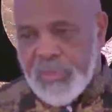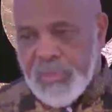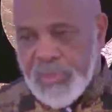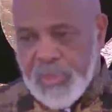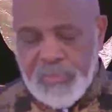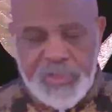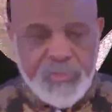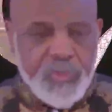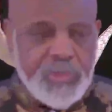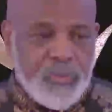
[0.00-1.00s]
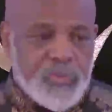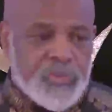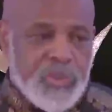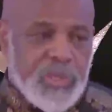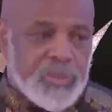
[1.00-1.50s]
And I believe what he was
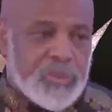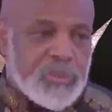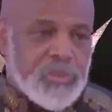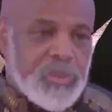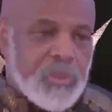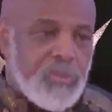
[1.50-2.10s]
trying to tell